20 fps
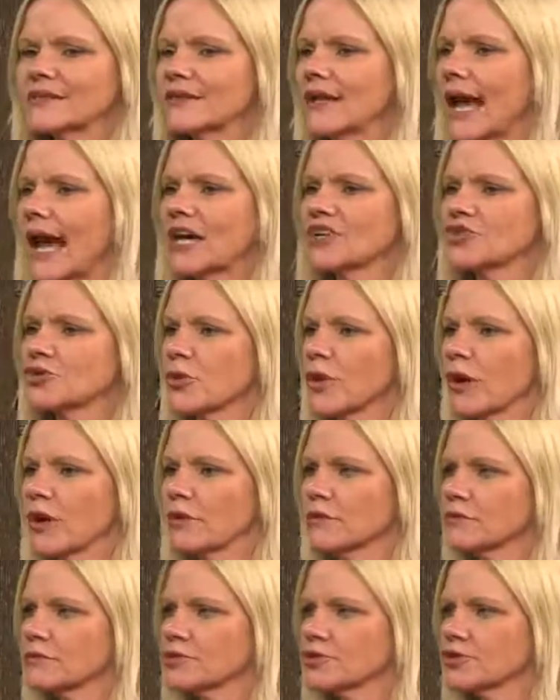in
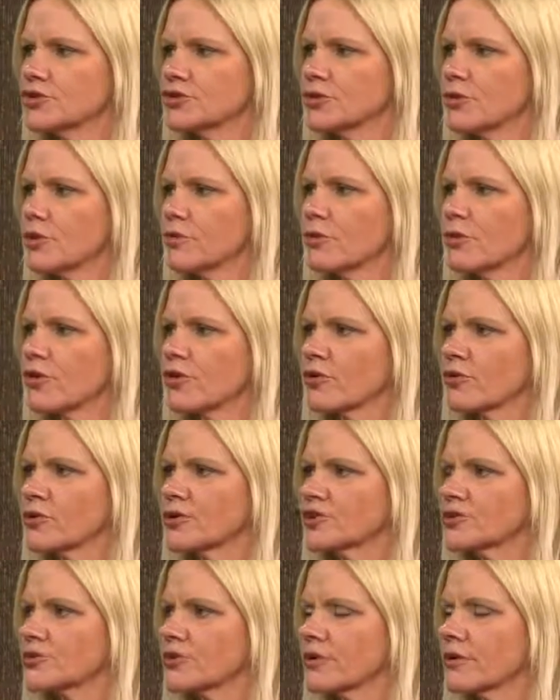Nashua to do a murder
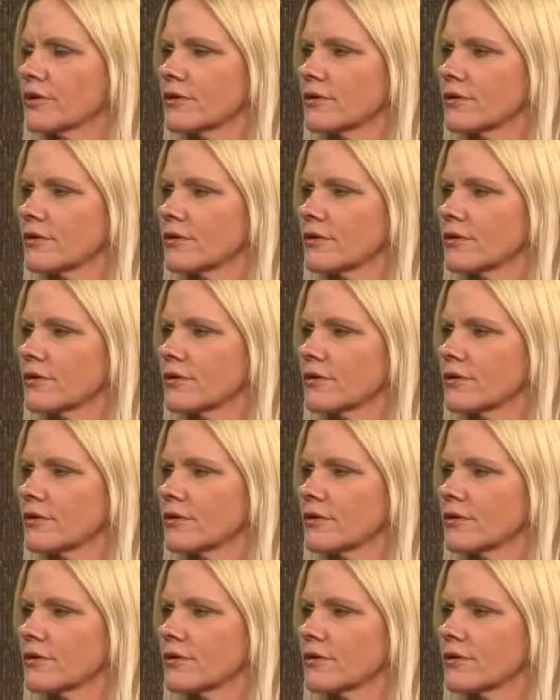mystery.